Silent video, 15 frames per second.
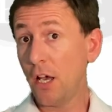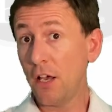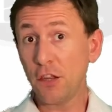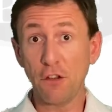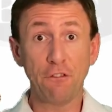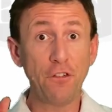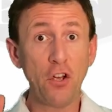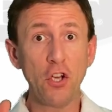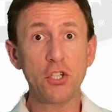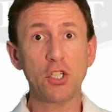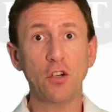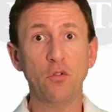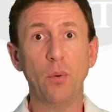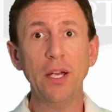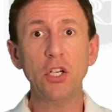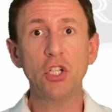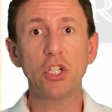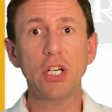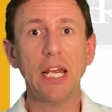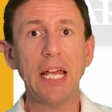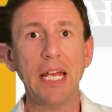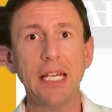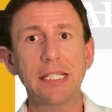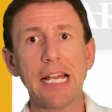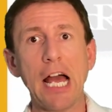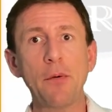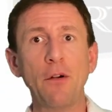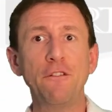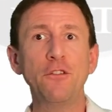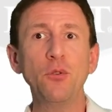The first of which is
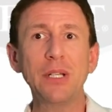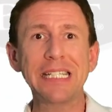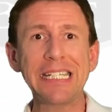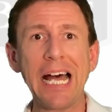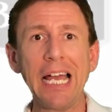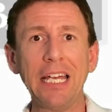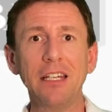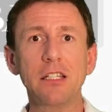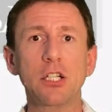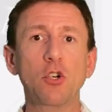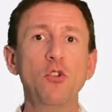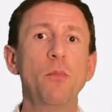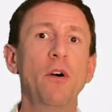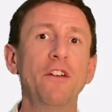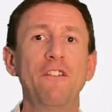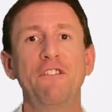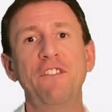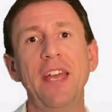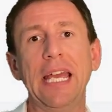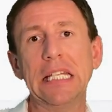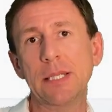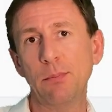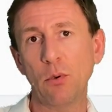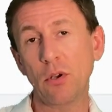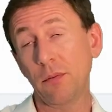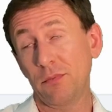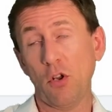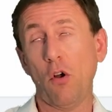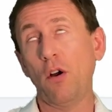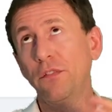our Food Science group on Facebook.
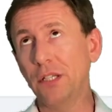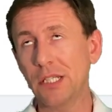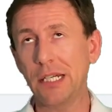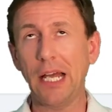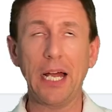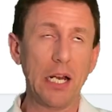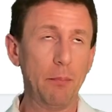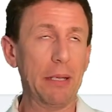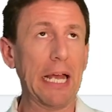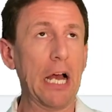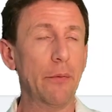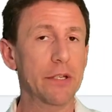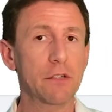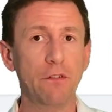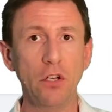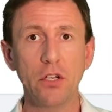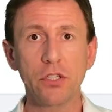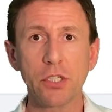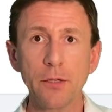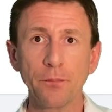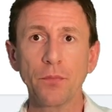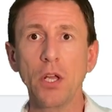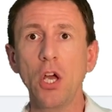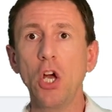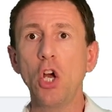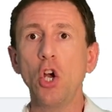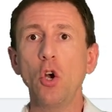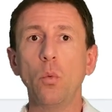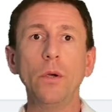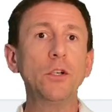Obviously I had to pick ours first.
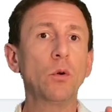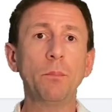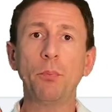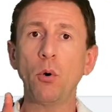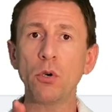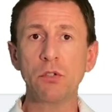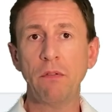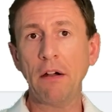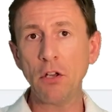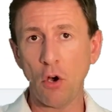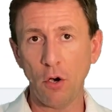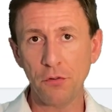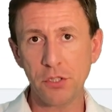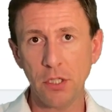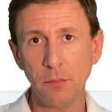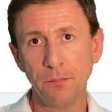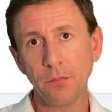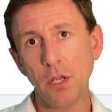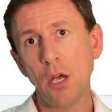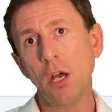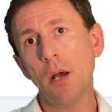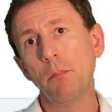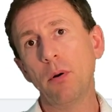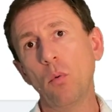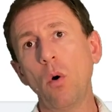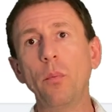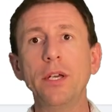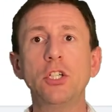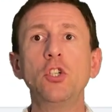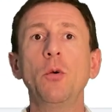We don't post very often, but what
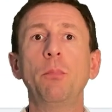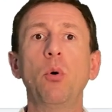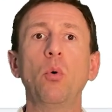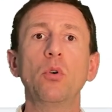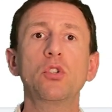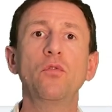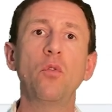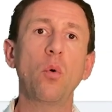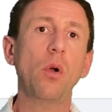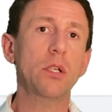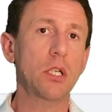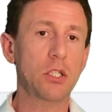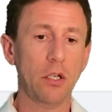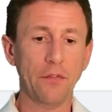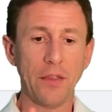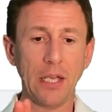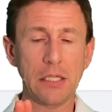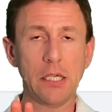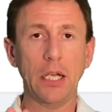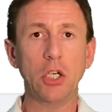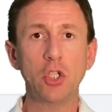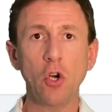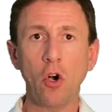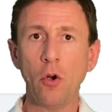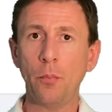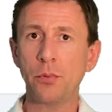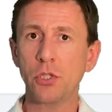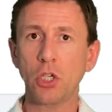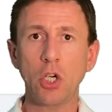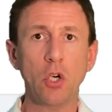we do post focuses on things like
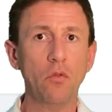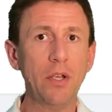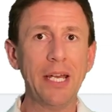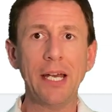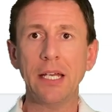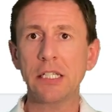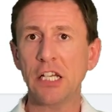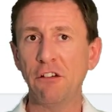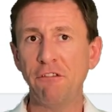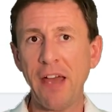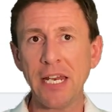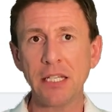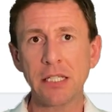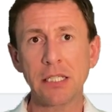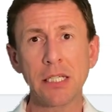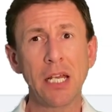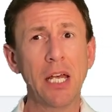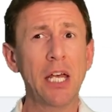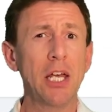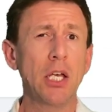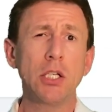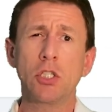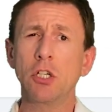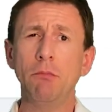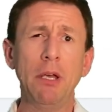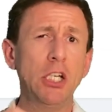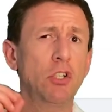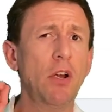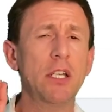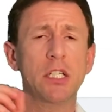jobs, careers, events, some
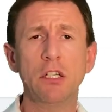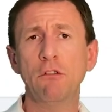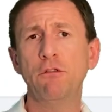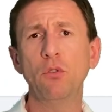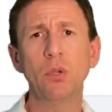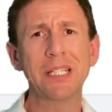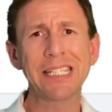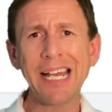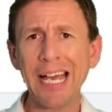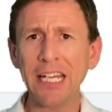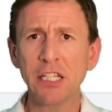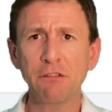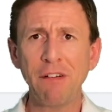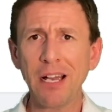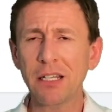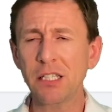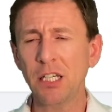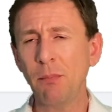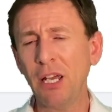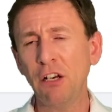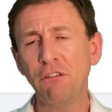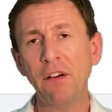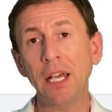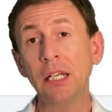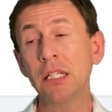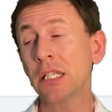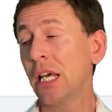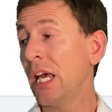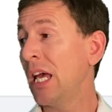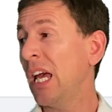interesting food science facts you might find,
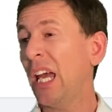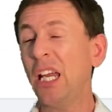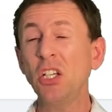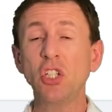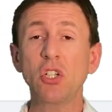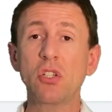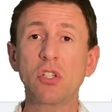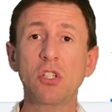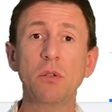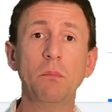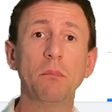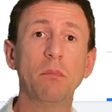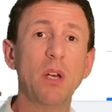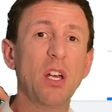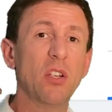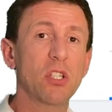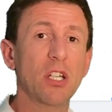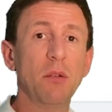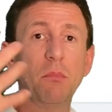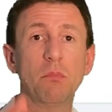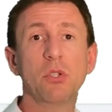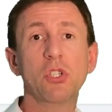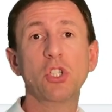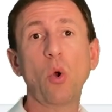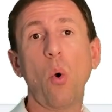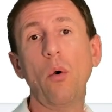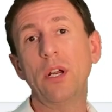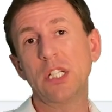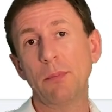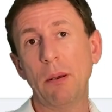and just some
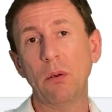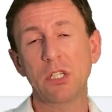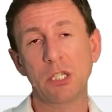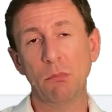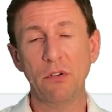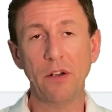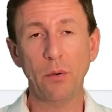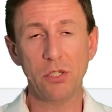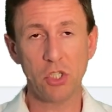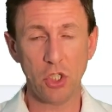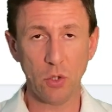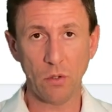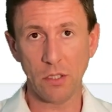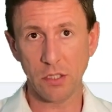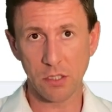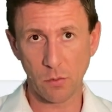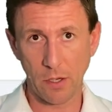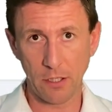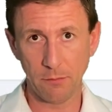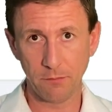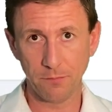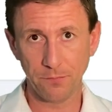stories about some of our students as well.